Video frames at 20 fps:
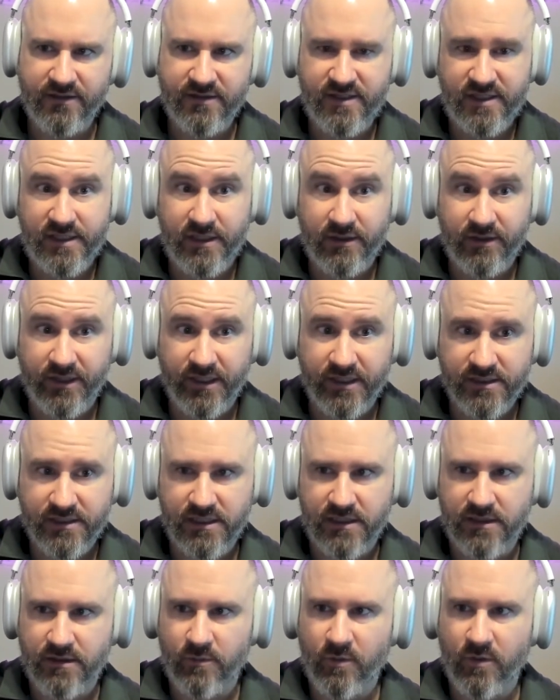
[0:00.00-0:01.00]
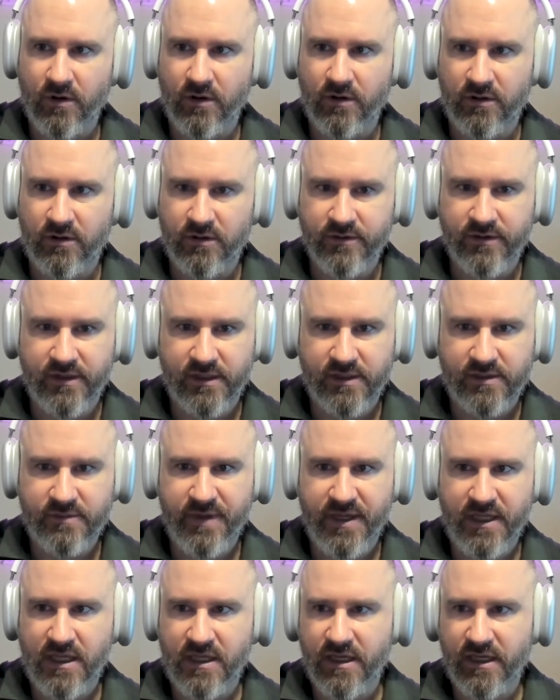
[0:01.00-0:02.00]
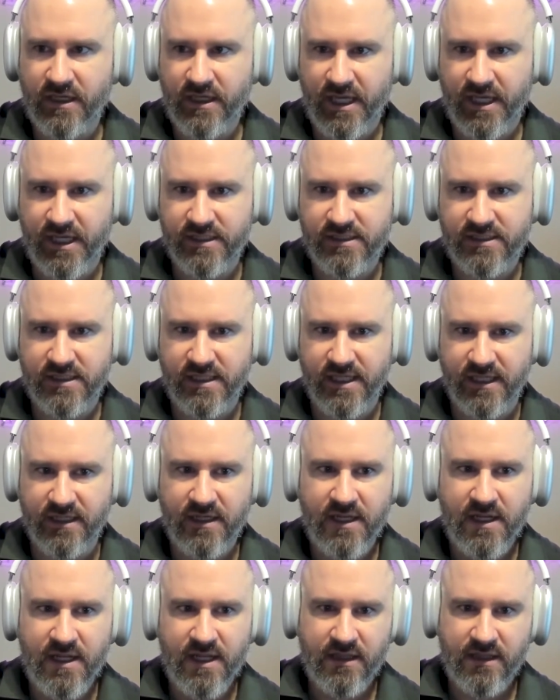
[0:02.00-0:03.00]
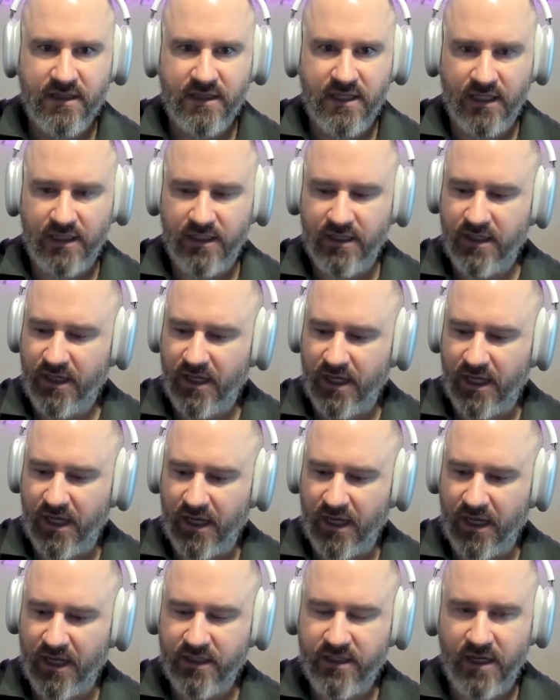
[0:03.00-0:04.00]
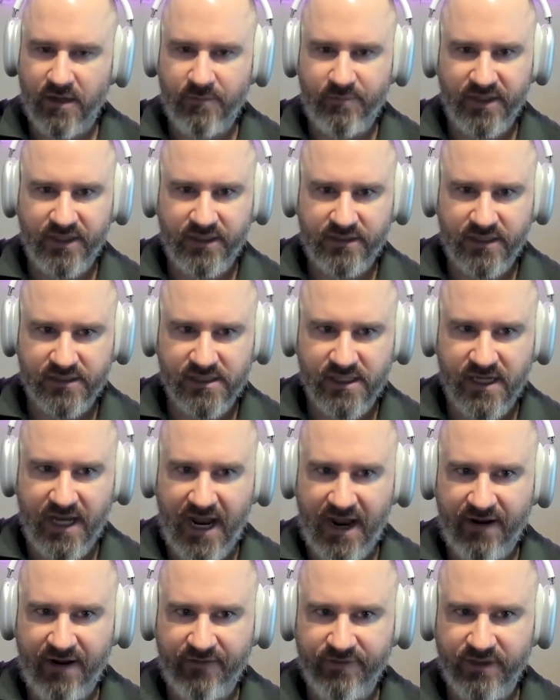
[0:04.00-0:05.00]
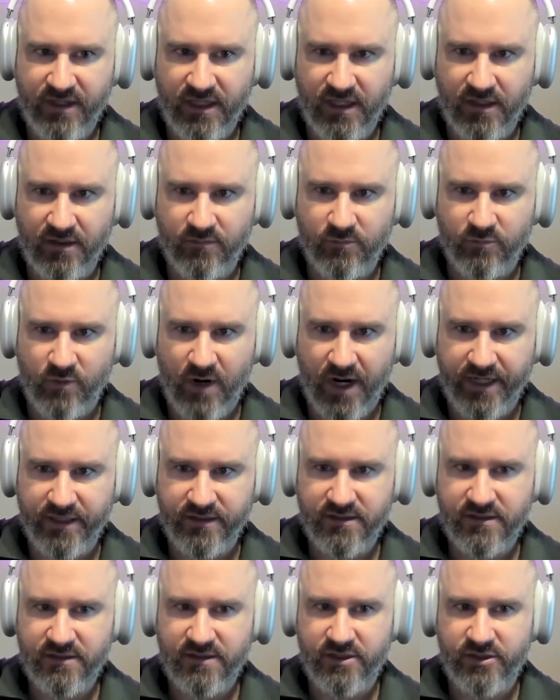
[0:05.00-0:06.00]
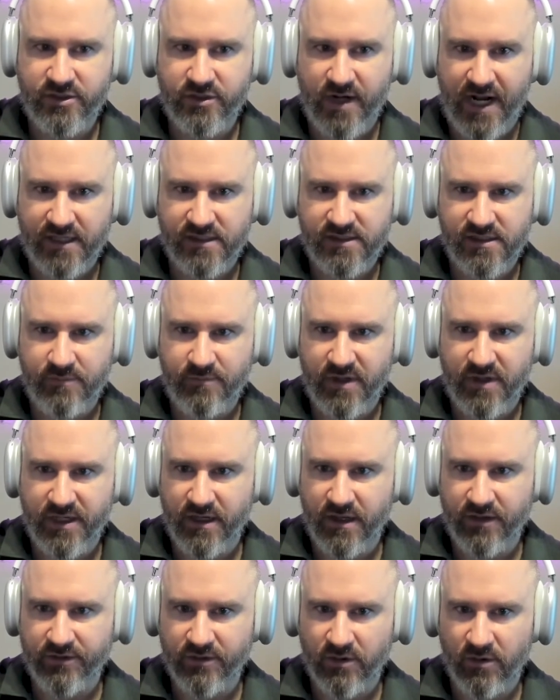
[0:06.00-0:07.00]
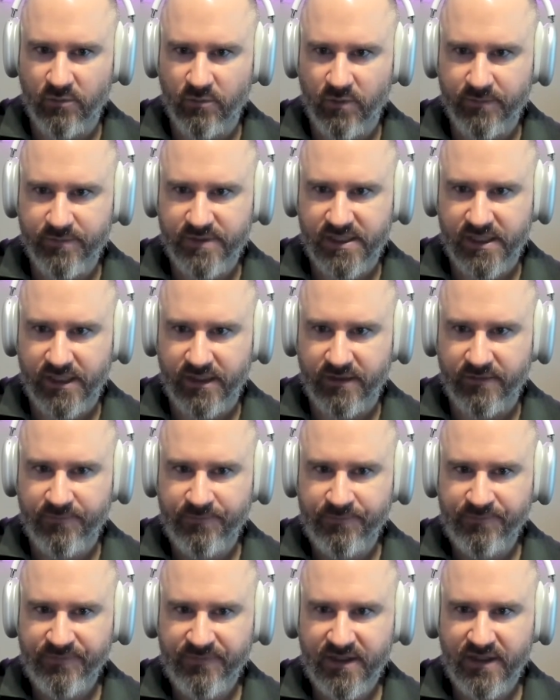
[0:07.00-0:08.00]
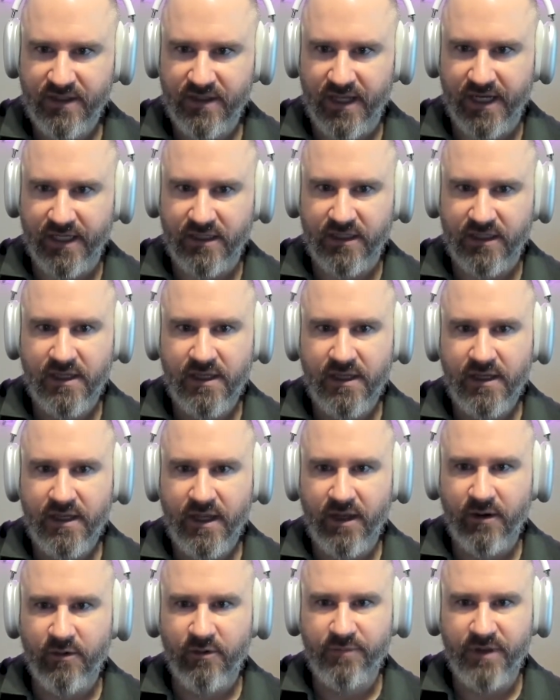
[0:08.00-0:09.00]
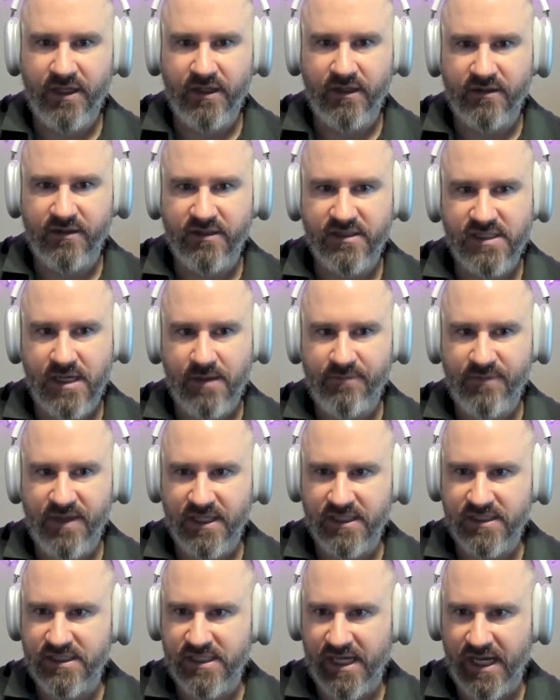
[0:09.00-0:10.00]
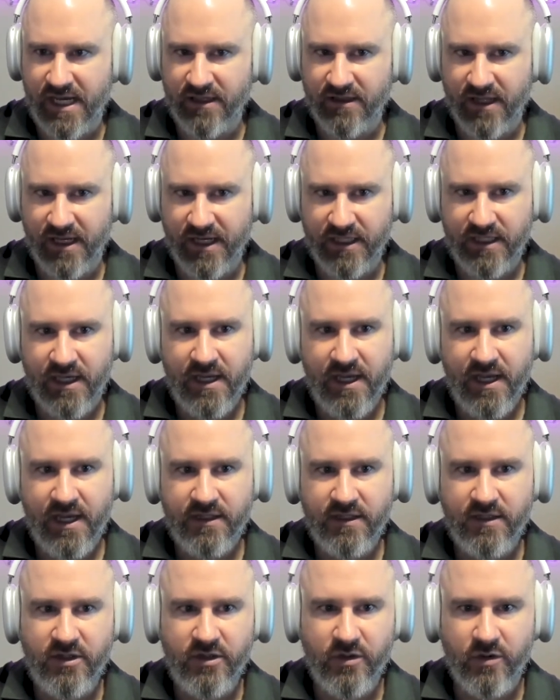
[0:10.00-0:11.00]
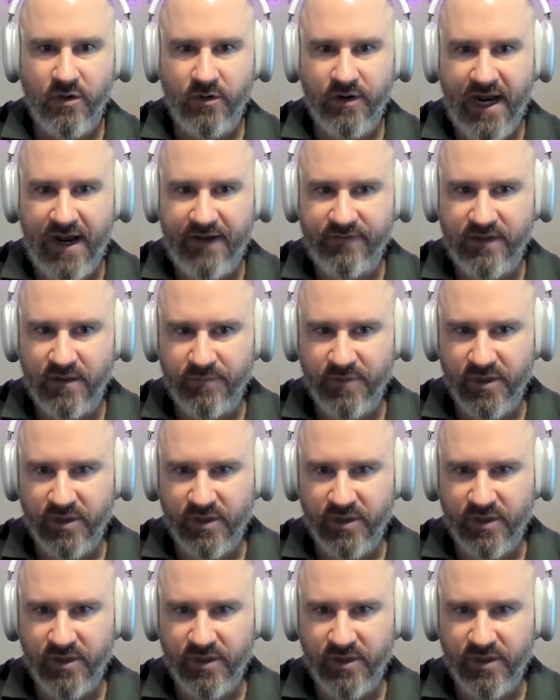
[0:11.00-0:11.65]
serious in the world that is making a case that a company doesn't have the right to track somebody on their own website. Like, it would be the same thing as saying, like, you don't have the